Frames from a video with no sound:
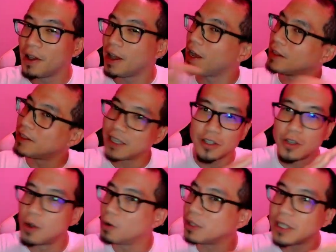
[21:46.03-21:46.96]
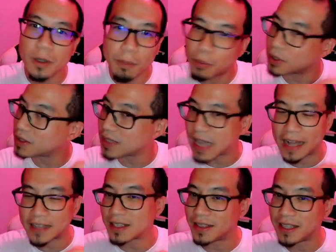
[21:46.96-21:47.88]
and then no leaderboard
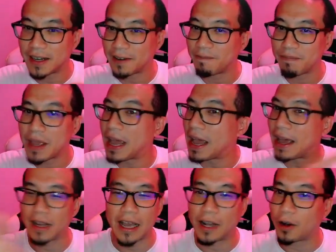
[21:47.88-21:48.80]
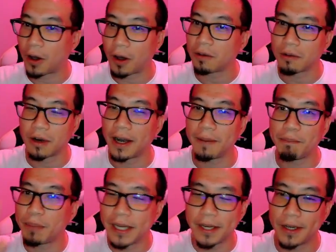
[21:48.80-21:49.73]
stats in there at all.
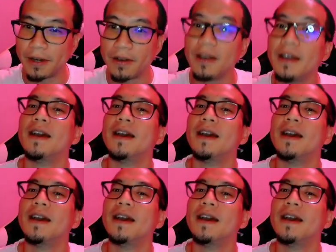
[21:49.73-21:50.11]
Right? Period.